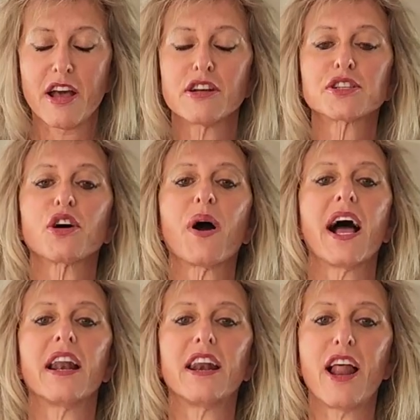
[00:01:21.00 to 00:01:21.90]
So
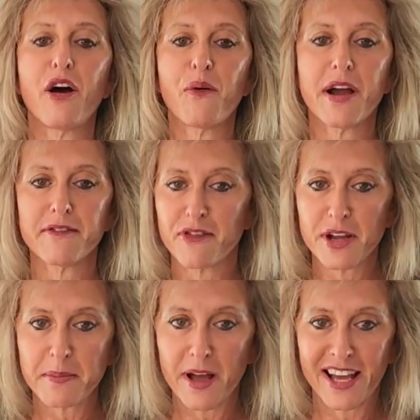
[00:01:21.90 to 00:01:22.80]
hello
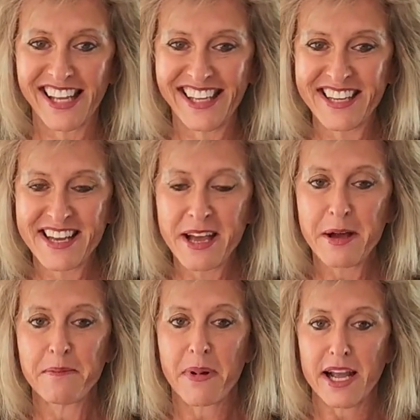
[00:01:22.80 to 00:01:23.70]
everybody.
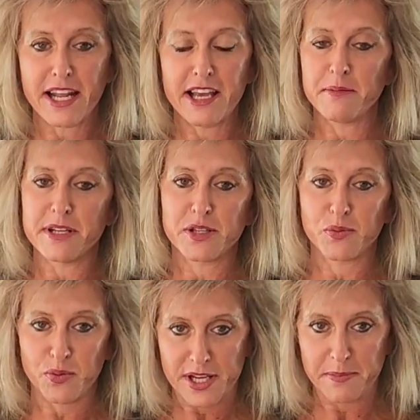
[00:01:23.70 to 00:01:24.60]
My name is
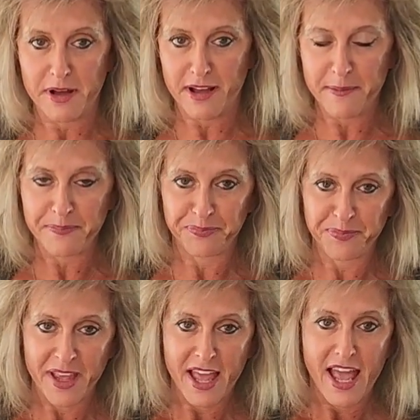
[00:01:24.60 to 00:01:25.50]
Reba
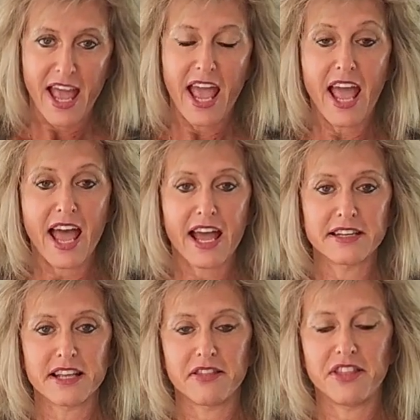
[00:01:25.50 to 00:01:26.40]

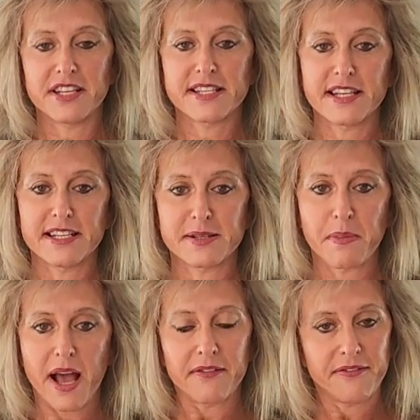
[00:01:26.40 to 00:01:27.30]
and this is
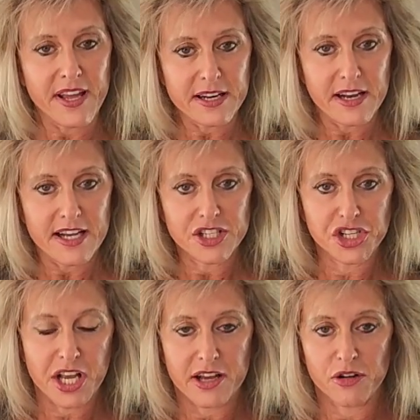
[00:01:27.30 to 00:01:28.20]
my Fit Nice
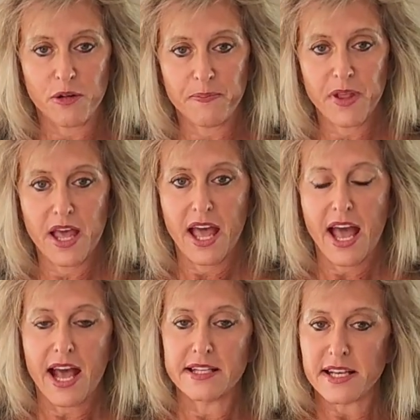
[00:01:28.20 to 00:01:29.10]
channel.
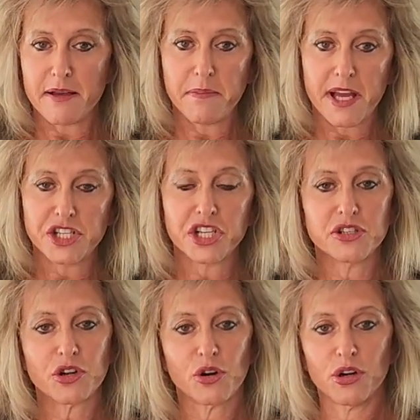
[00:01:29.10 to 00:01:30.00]
As I
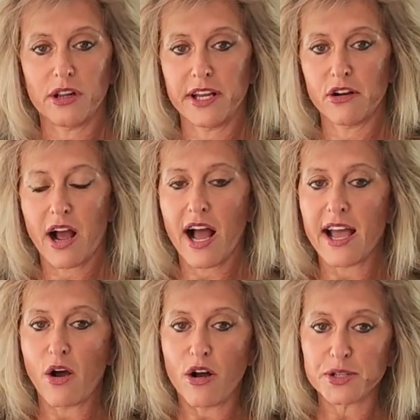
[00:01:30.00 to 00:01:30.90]
mentioned earlier,
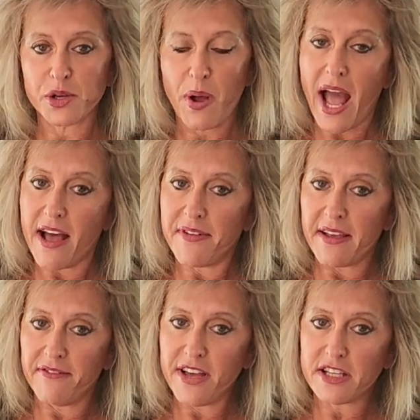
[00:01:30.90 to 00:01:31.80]
I also have a
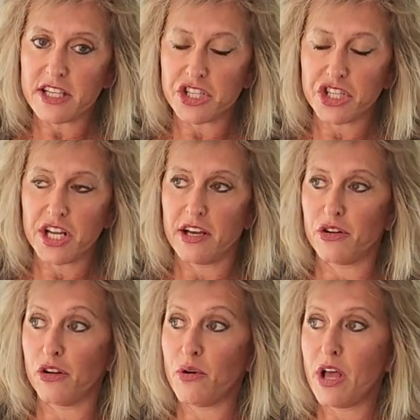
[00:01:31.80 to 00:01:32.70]
fitness
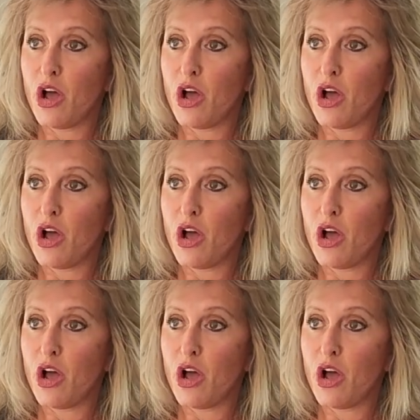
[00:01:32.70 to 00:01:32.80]
channel